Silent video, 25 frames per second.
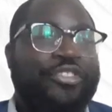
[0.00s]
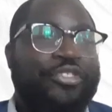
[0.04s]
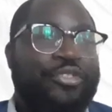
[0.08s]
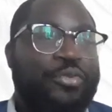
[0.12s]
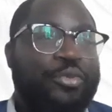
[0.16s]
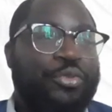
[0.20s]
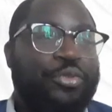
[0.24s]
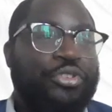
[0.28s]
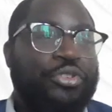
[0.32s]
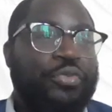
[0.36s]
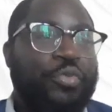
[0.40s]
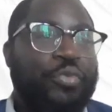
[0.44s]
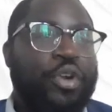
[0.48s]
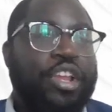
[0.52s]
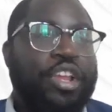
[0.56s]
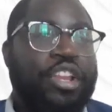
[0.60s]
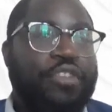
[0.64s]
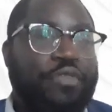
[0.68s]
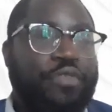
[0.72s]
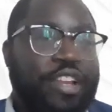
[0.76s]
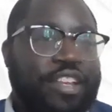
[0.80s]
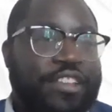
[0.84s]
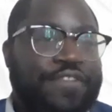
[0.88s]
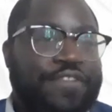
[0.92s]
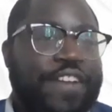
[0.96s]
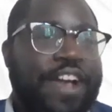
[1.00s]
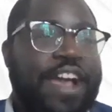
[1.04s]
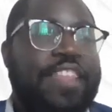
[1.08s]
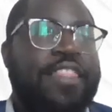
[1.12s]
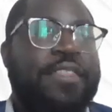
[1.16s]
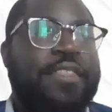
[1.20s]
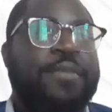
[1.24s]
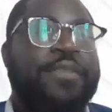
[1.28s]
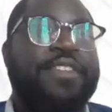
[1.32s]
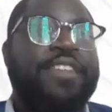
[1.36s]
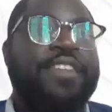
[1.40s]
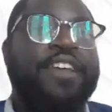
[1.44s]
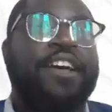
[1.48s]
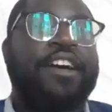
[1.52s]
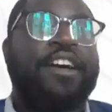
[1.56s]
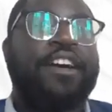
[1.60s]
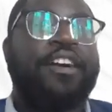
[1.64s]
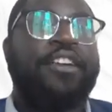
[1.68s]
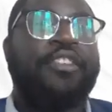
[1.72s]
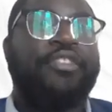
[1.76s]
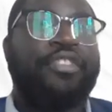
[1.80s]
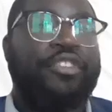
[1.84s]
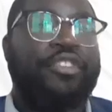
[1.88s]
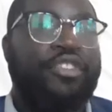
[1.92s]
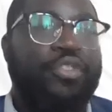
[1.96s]
schools are working to redefine
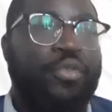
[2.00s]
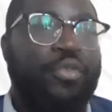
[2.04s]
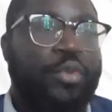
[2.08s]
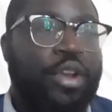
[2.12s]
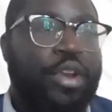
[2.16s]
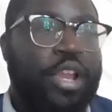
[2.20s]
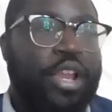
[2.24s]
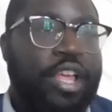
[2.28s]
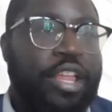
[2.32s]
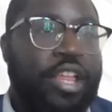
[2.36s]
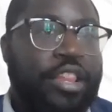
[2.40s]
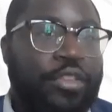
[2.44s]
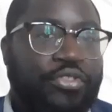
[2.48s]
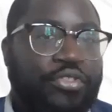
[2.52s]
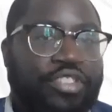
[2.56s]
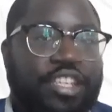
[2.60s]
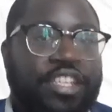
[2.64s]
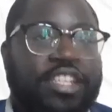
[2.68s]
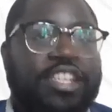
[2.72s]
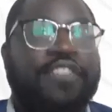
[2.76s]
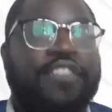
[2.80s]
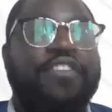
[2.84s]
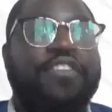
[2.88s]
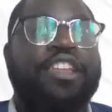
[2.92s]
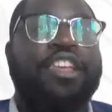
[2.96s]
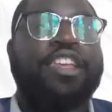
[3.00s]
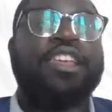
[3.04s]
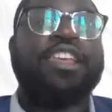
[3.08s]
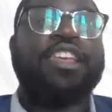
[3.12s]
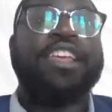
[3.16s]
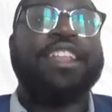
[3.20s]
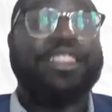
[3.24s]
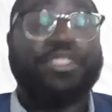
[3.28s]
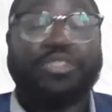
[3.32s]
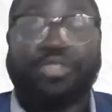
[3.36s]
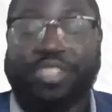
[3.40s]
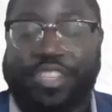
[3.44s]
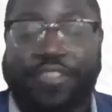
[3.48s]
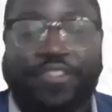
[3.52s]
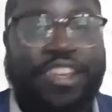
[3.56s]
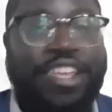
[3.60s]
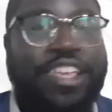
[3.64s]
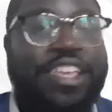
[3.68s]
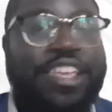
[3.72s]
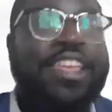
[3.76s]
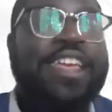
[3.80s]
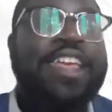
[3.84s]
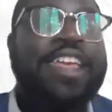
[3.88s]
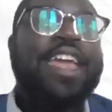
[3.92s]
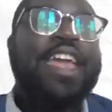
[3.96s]
themselves toward
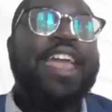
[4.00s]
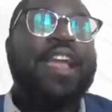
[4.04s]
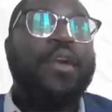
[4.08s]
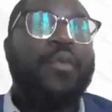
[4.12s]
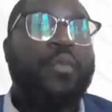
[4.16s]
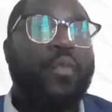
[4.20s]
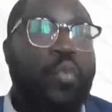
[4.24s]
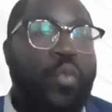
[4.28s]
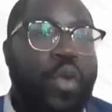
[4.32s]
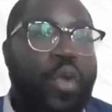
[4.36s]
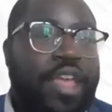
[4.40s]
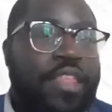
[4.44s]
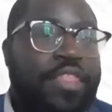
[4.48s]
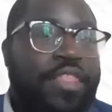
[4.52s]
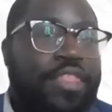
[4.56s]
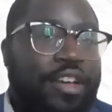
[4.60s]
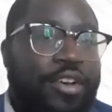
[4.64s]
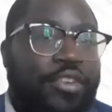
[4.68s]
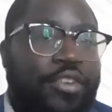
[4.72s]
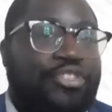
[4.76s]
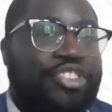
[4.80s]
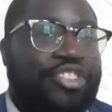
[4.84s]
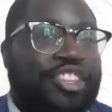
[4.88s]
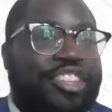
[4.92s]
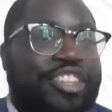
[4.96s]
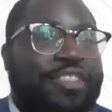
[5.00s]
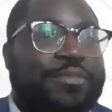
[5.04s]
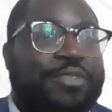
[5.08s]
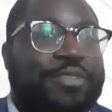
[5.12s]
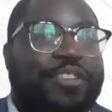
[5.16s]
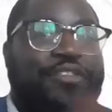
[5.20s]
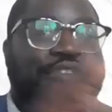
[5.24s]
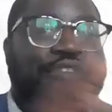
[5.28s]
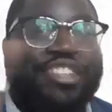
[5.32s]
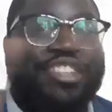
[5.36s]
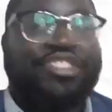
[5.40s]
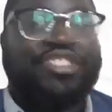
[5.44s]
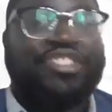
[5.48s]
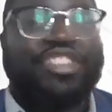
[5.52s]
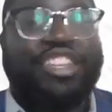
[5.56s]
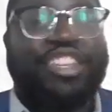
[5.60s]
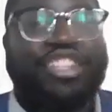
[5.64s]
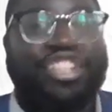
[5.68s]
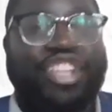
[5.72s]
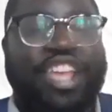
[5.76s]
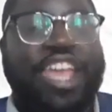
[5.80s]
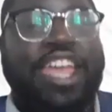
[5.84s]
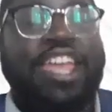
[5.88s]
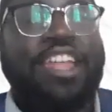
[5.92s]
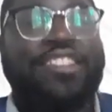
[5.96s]
inclusivity when those systems are resistant
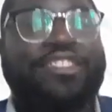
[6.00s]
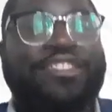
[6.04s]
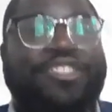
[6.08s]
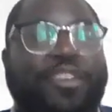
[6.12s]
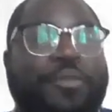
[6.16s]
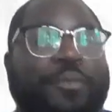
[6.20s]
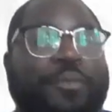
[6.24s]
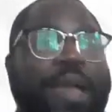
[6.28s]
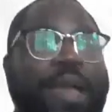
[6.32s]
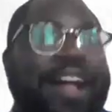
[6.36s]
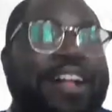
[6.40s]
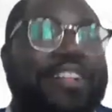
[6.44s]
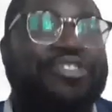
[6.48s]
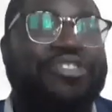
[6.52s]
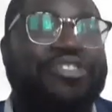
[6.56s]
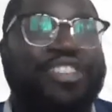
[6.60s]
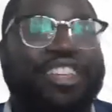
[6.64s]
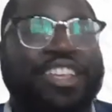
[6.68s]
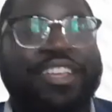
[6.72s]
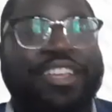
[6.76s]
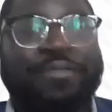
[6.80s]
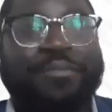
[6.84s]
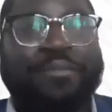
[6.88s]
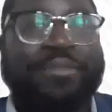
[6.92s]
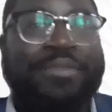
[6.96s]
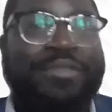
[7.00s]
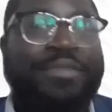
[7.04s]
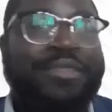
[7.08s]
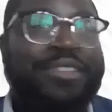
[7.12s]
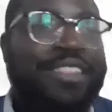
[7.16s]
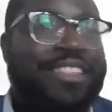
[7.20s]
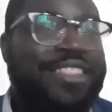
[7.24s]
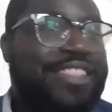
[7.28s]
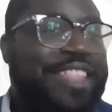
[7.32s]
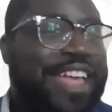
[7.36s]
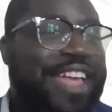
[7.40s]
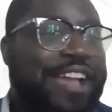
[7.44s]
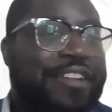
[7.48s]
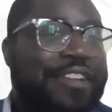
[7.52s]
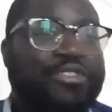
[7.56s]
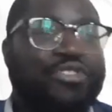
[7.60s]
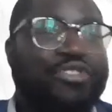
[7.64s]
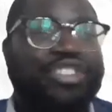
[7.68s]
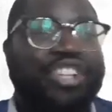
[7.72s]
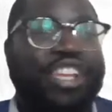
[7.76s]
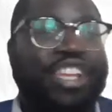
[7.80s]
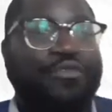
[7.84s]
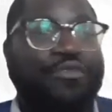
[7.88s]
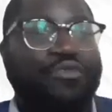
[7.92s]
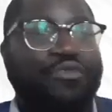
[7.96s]
to change. So balancing that
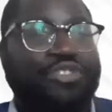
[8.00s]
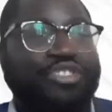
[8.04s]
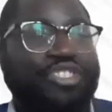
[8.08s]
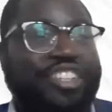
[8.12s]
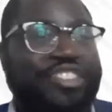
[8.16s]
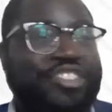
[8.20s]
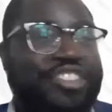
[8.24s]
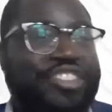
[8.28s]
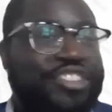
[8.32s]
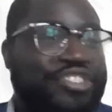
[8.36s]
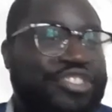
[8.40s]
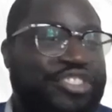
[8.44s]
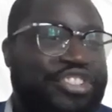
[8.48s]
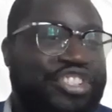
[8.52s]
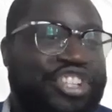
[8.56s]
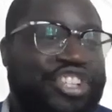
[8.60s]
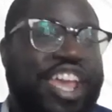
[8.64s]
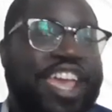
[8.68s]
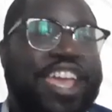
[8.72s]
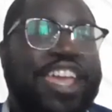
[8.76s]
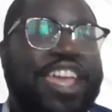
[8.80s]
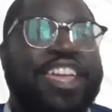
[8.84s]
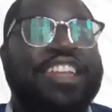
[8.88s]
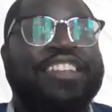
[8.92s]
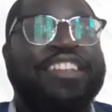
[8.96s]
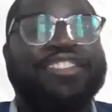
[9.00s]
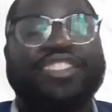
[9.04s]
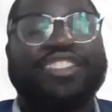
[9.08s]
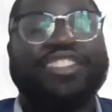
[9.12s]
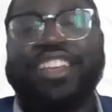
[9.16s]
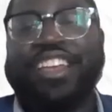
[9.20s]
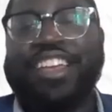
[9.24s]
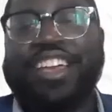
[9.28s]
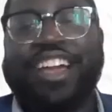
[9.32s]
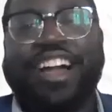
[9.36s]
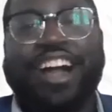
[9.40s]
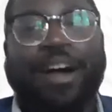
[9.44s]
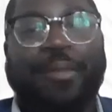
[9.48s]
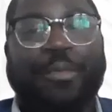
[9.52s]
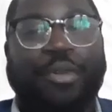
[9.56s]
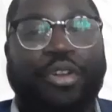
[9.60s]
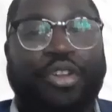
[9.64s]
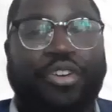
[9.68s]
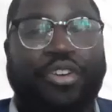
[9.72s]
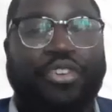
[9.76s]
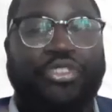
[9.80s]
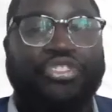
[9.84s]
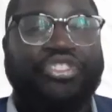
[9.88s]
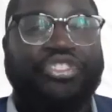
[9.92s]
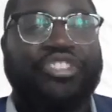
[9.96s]
resistance to change on
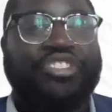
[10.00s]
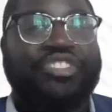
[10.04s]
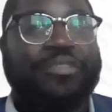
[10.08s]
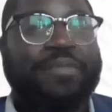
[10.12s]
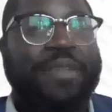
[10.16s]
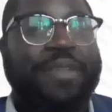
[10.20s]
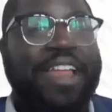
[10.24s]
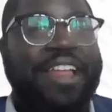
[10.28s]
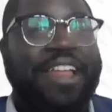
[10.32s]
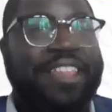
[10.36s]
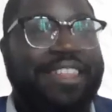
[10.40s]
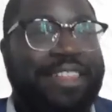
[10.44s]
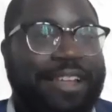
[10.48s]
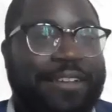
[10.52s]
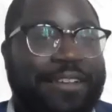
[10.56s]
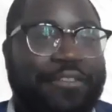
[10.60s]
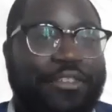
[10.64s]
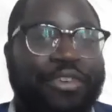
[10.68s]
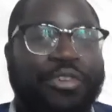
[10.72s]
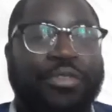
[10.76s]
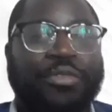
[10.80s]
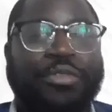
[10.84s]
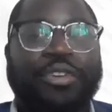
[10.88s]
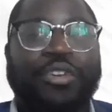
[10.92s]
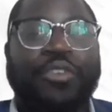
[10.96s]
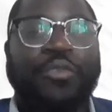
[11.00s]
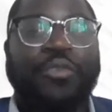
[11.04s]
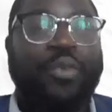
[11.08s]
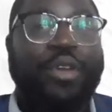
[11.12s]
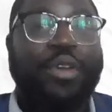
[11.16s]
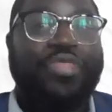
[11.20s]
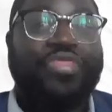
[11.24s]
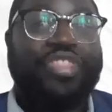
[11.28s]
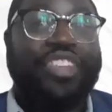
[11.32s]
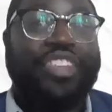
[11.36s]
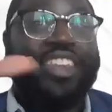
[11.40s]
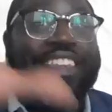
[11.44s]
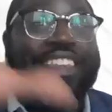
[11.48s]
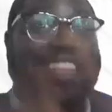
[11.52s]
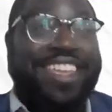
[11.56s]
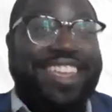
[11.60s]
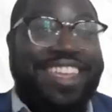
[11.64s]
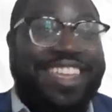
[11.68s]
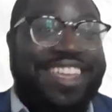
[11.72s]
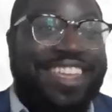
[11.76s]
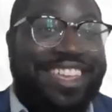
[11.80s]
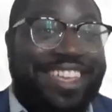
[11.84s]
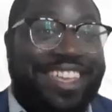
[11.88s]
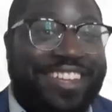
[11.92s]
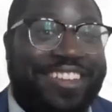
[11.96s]
a systematic level with the
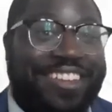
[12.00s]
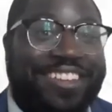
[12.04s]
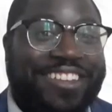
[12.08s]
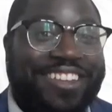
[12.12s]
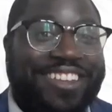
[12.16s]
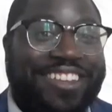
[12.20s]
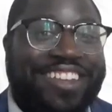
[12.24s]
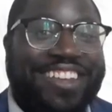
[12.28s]
need